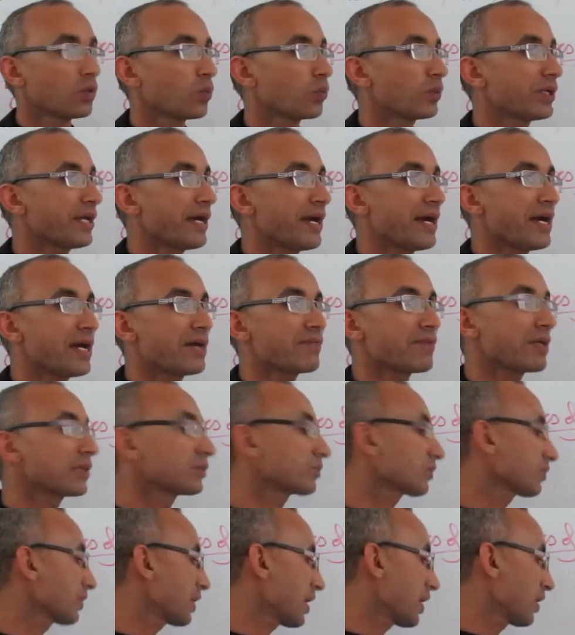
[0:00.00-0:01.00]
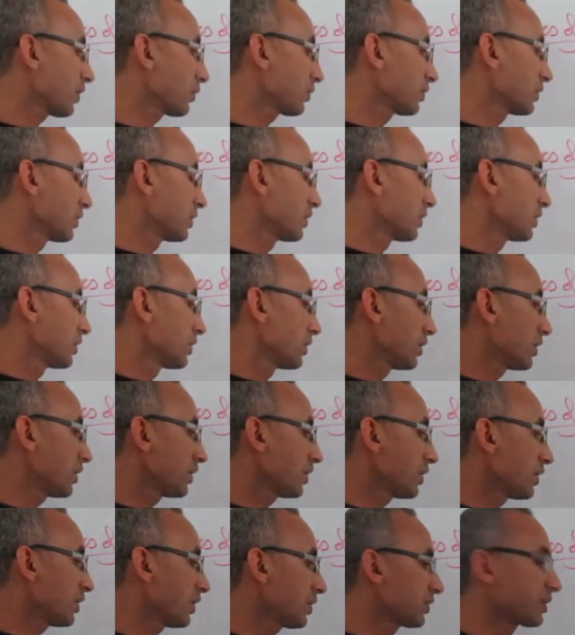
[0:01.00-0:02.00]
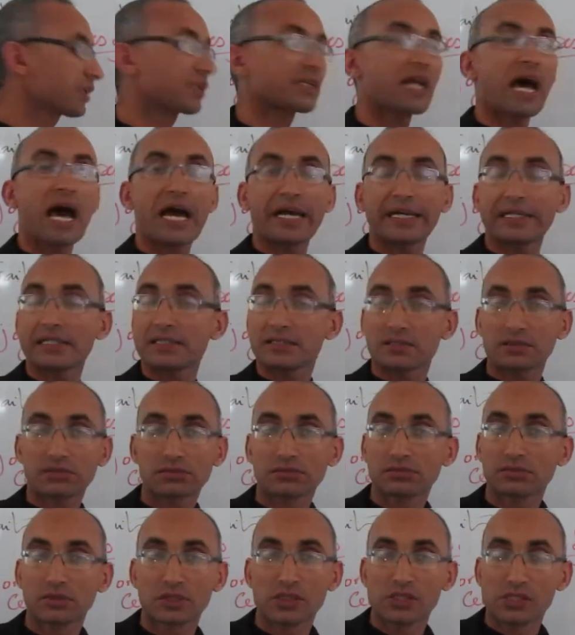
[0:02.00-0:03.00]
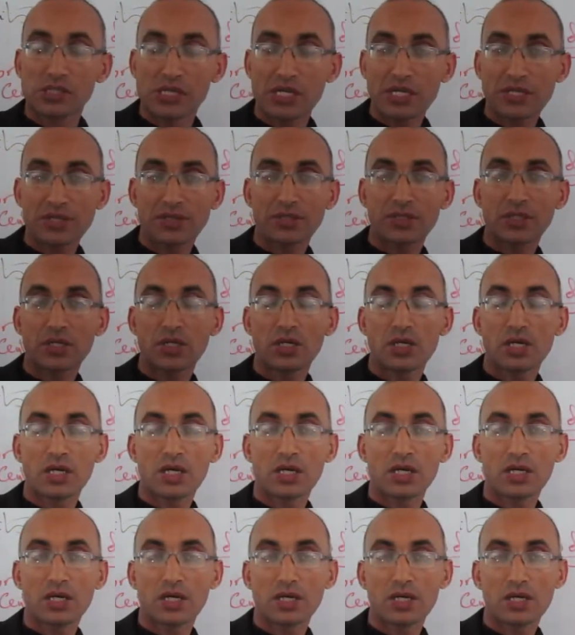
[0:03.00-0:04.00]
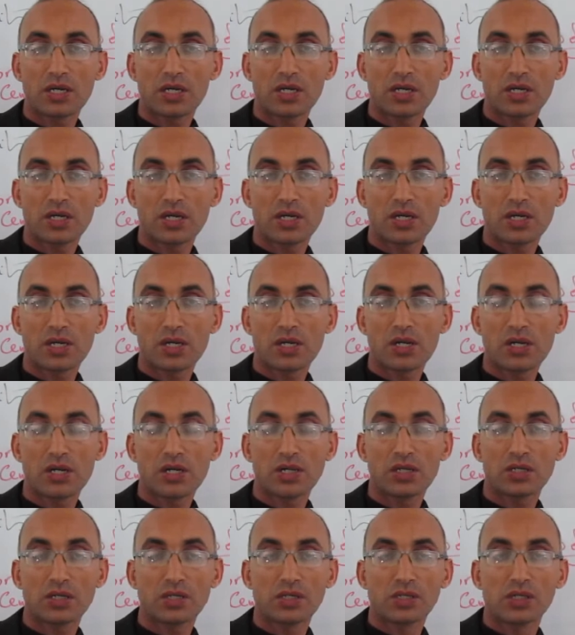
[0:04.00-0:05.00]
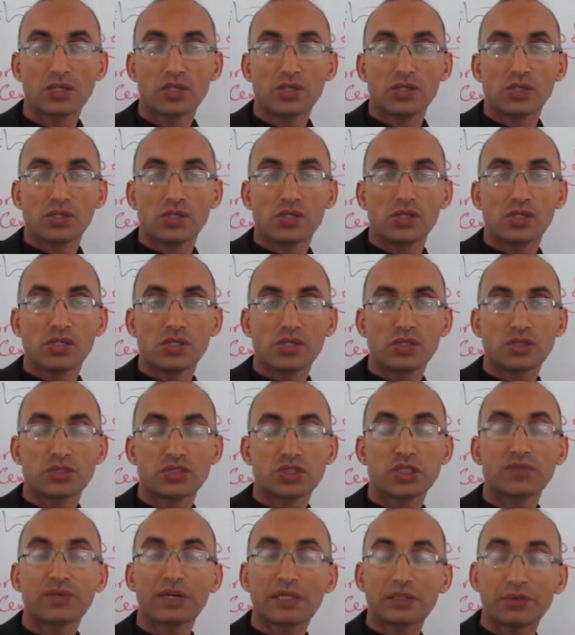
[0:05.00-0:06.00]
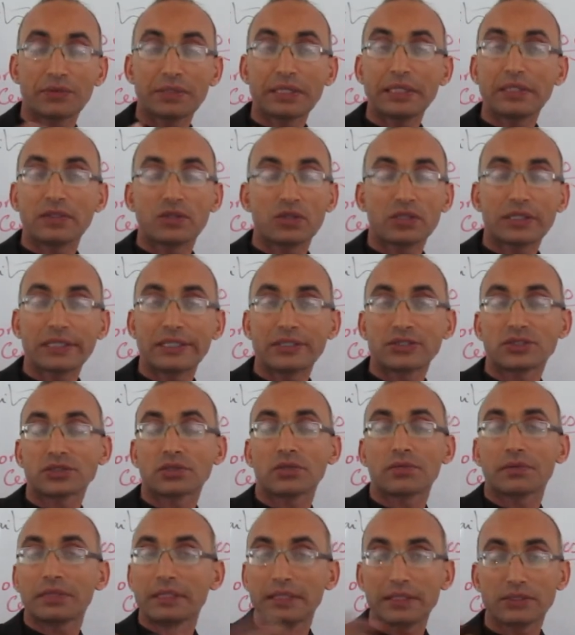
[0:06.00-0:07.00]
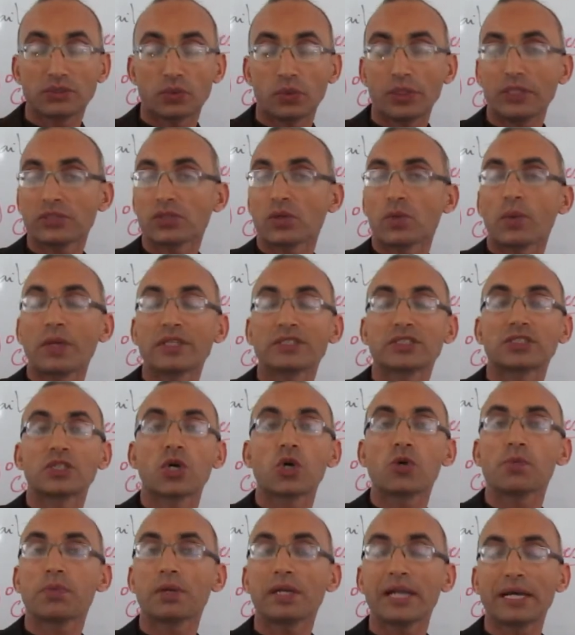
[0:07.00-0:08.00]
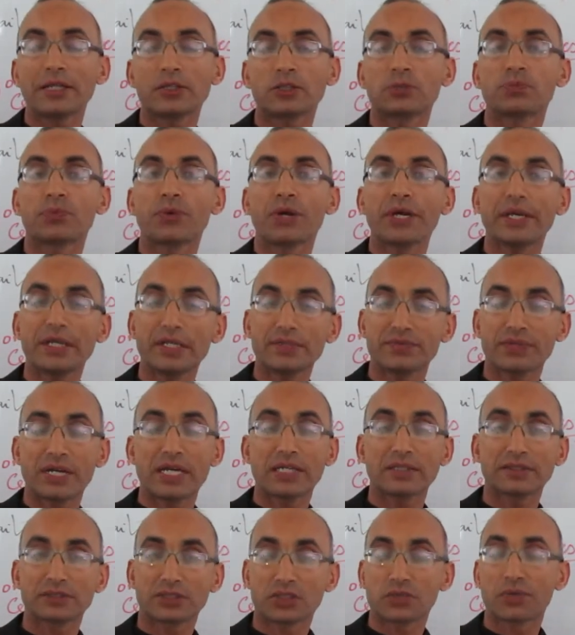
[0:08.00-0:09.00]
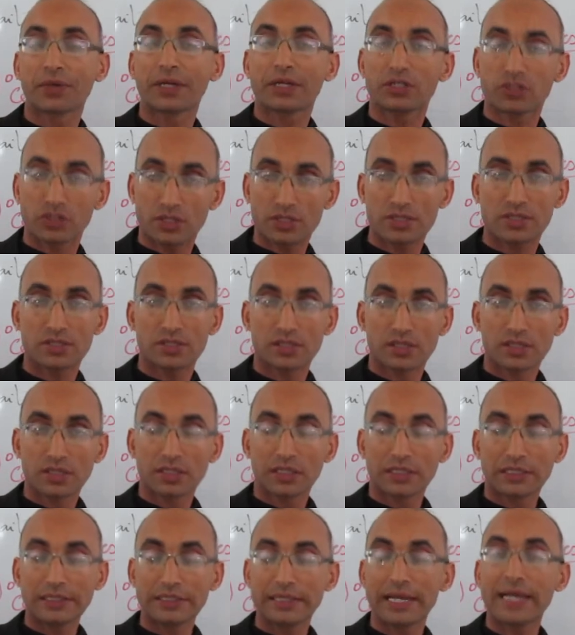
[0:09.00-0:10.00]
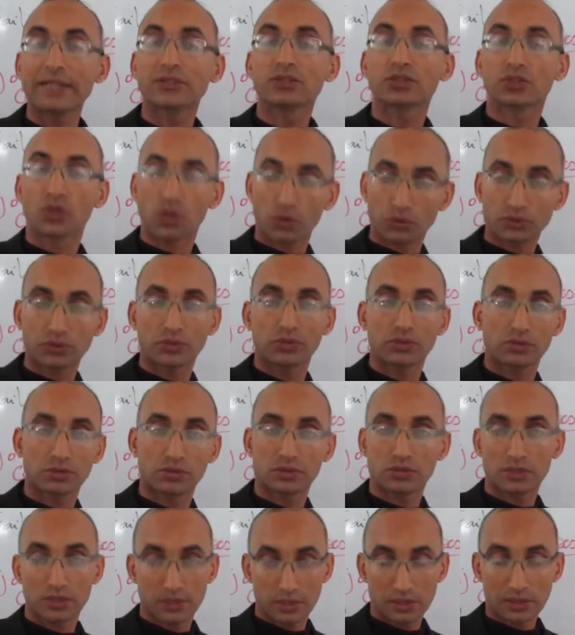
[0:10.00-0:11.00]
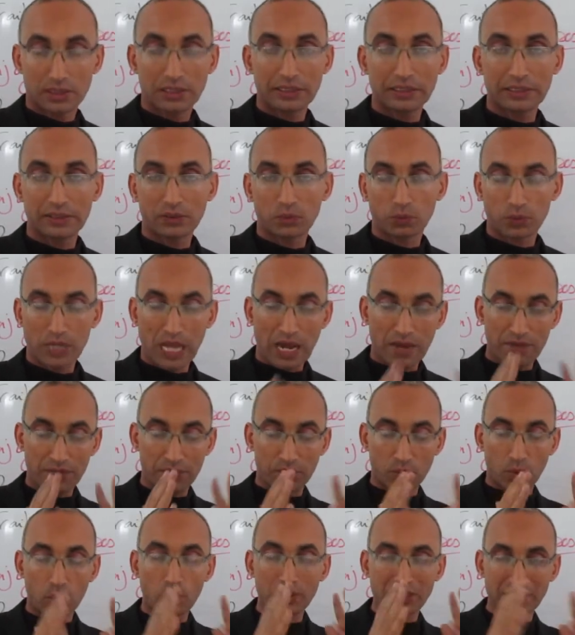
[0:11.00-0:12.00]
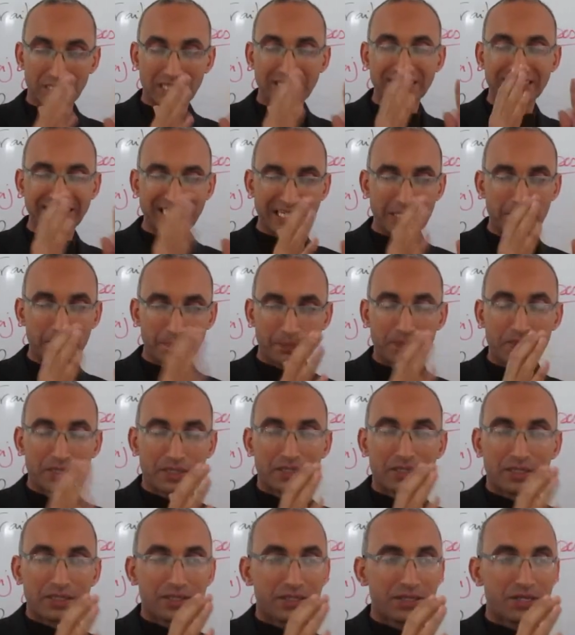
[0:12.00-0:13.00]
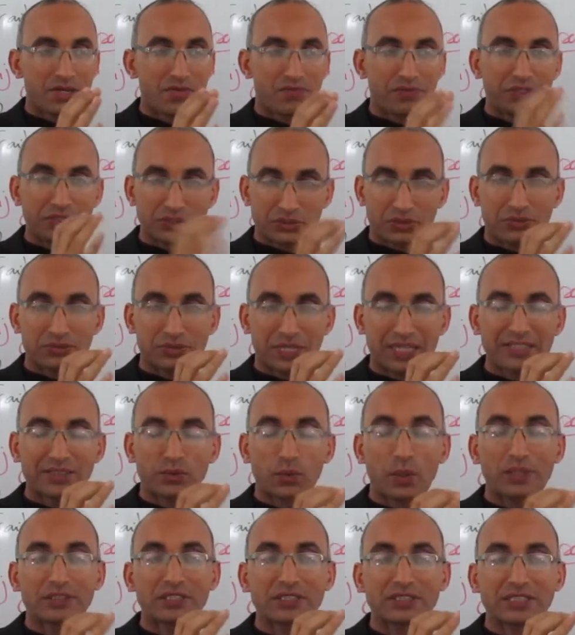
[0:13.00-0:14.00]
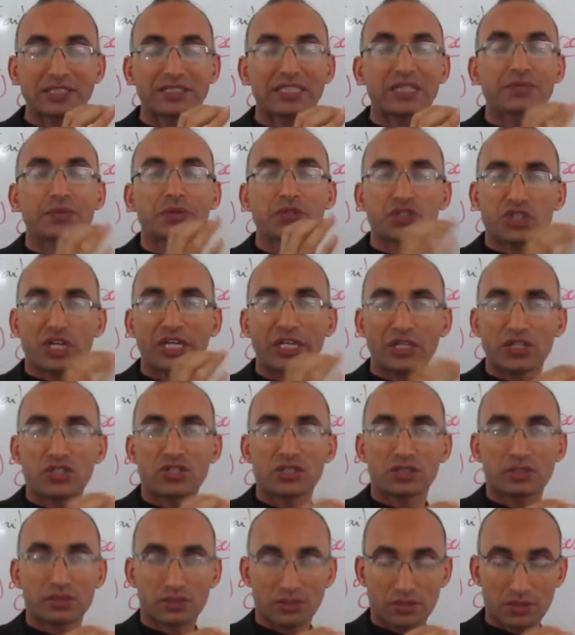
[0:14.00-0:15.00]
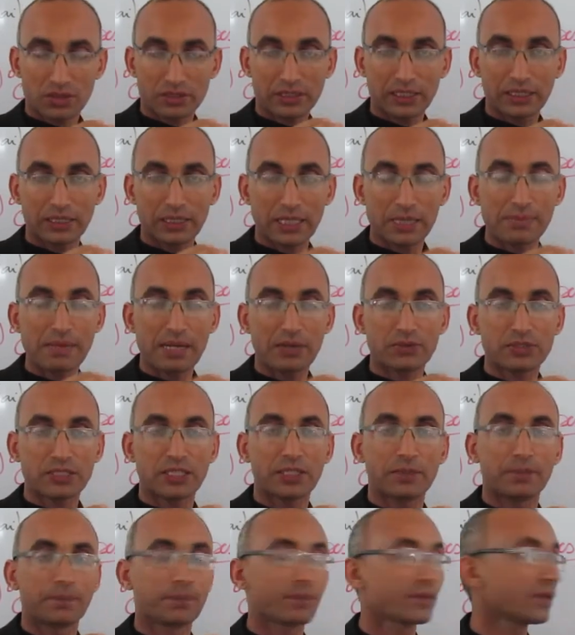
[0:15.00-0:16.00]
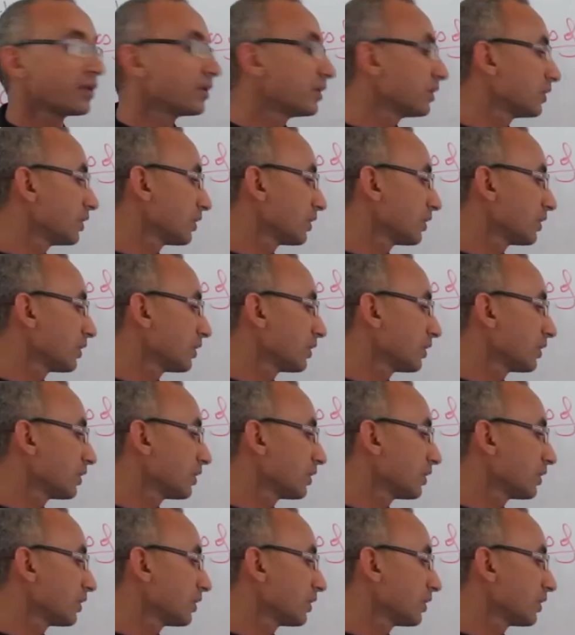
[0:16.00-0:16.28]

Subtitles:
We have, I don't know, the knight in the chivalry, stories, who is always noble and brave and courageous, clear and courteous. Clear. We have that same features and qualities that never change, about him.